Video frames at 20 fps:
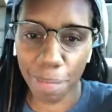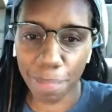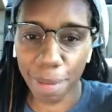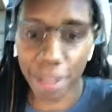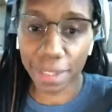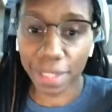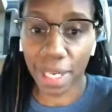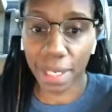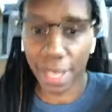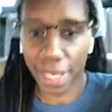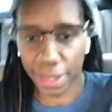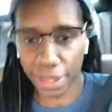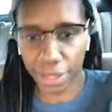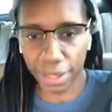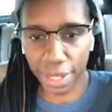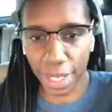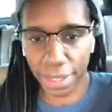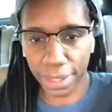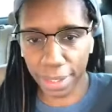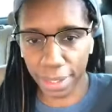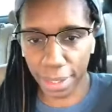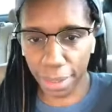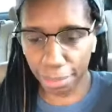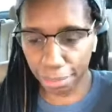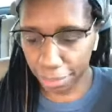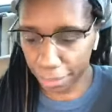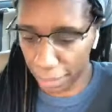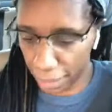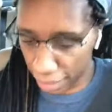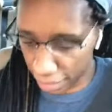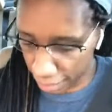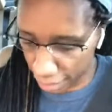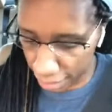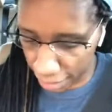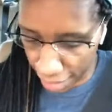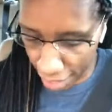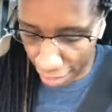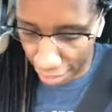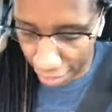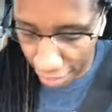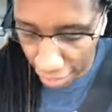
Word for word: person I like that does them, she's not, you